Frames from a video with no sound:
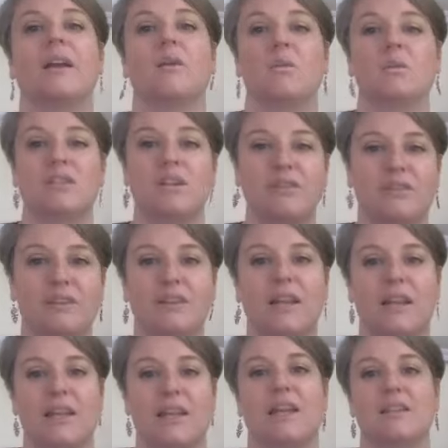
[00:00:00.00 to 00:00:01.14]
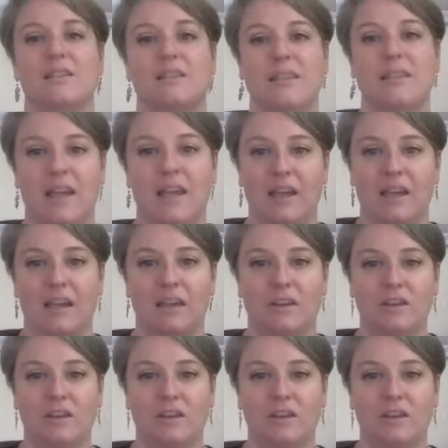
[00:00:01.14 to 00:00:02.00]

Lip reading: which I feel like is a,